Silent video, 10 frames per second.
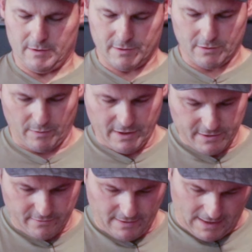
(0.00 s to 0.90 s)
So the way you
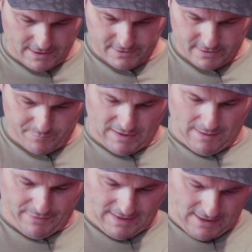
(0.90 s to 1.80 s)
do that is you just
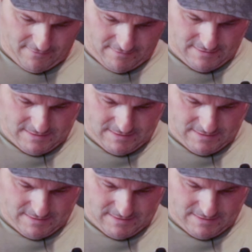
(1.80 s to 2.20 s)
pop it out.